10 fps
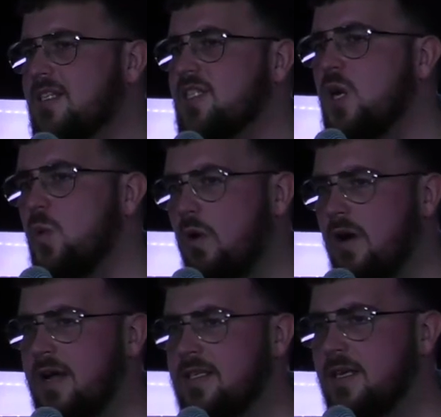the Son
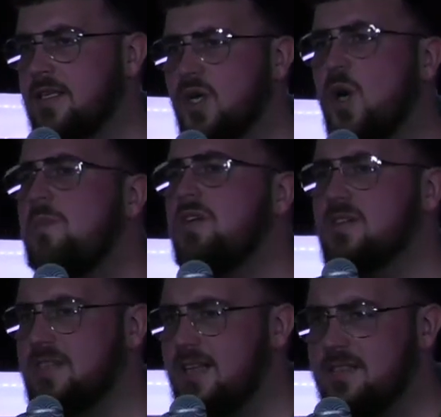where it's come to
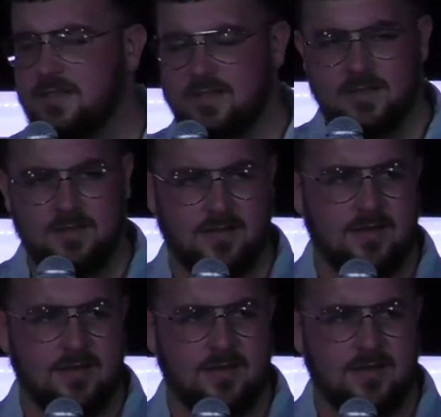your senses